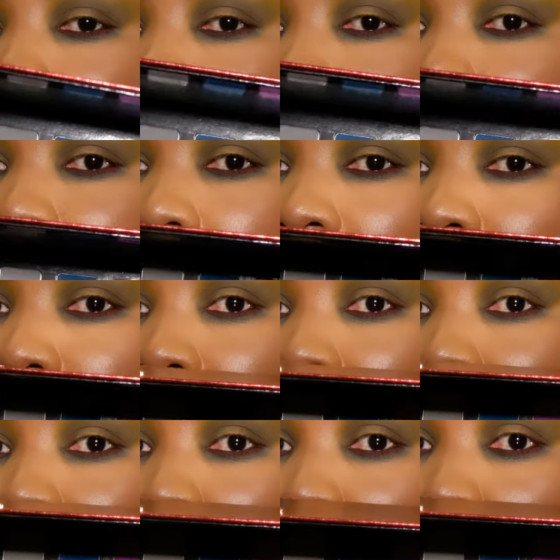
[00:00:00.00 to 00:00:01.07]
and it
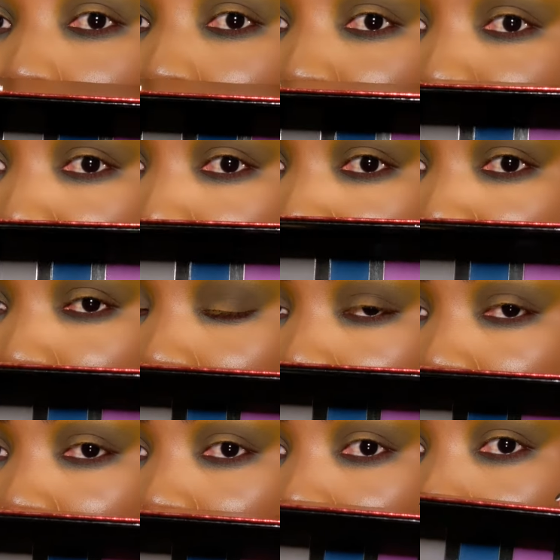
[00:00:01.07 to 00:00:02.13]
is super, super
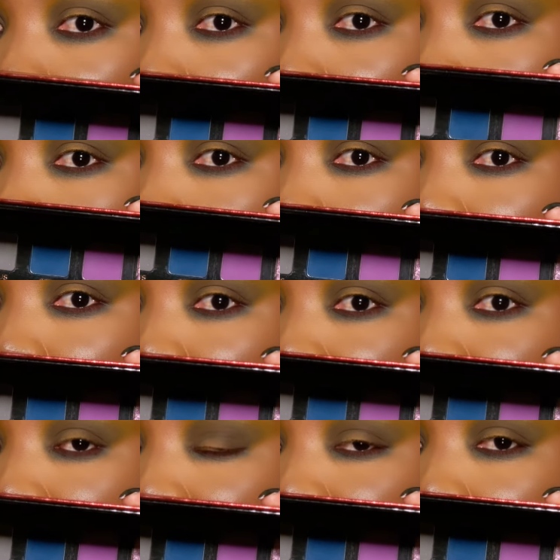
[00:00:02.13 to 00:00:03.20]
stunning.
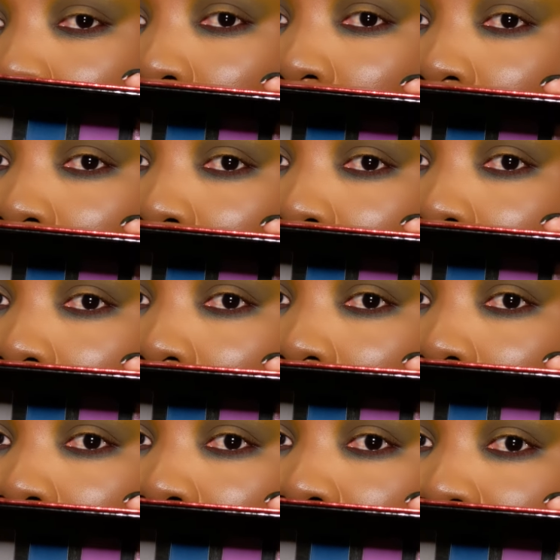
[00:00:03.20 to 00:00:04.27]
That is the green
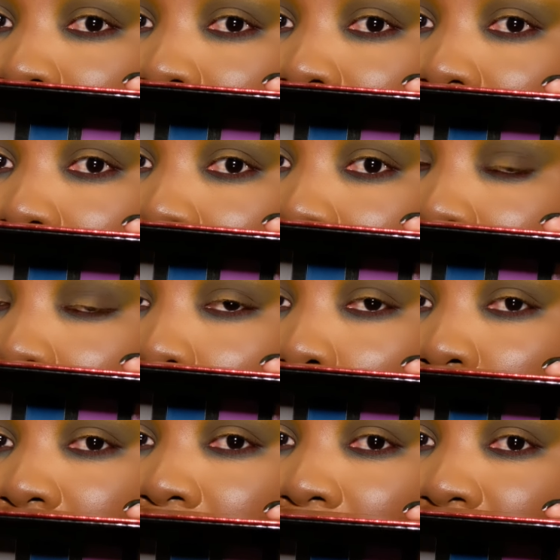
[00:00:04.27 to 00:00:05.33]
Nephthys
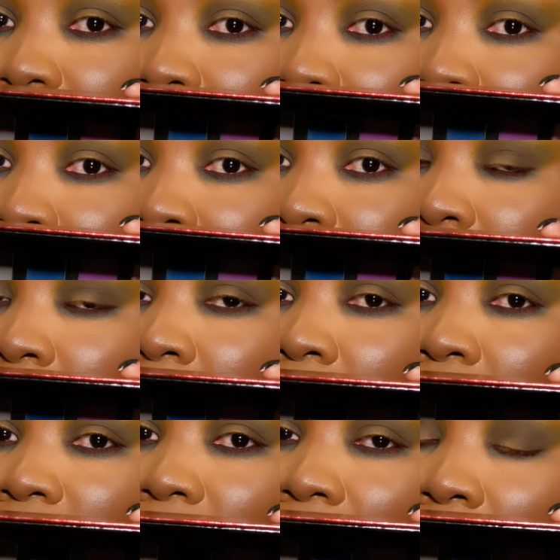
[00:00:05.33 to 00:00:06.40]
or Nephthys
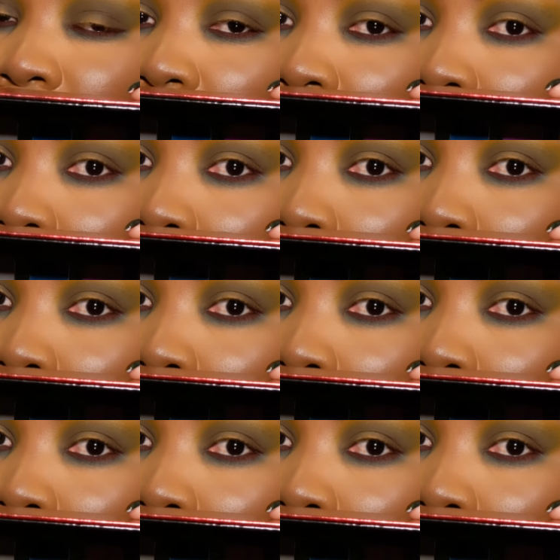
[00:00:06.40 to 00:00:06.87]
that I'm going to